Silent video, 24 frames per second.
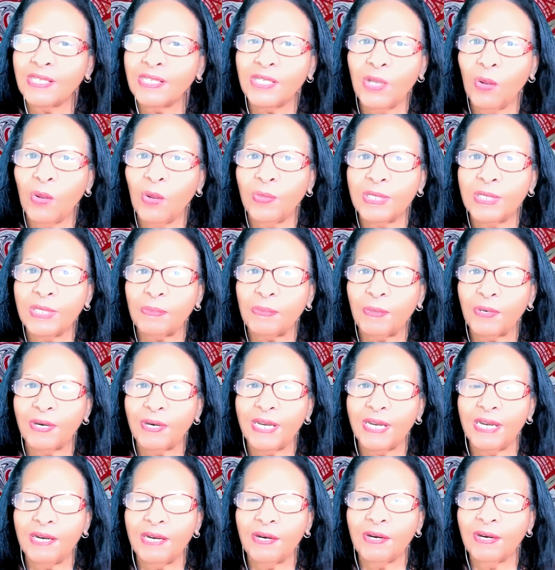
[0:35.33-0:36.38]
Soul Whisperer
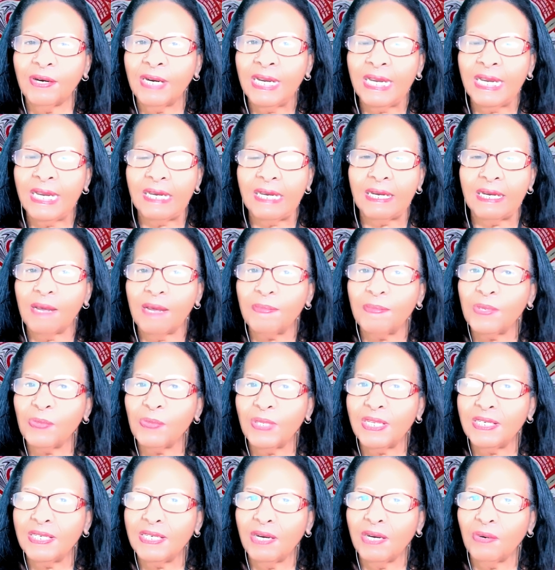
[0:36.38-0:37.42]
here, coming
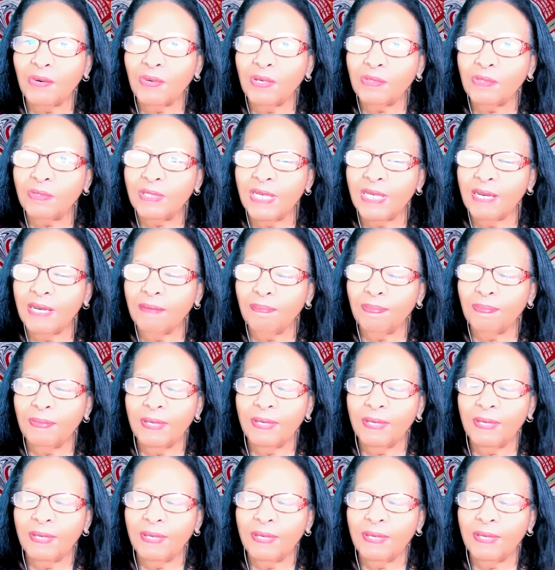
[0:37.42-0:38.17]
with a tarot tip